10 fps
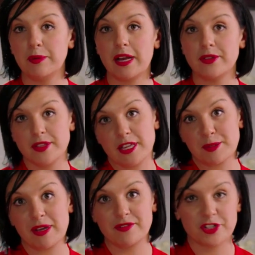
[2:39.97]
well, so
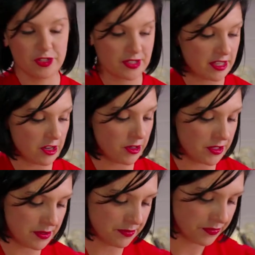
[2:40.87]
that's why I've chosen
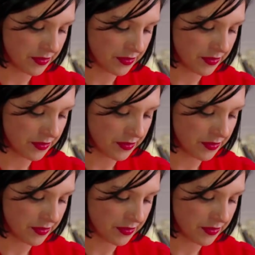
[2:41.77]
those.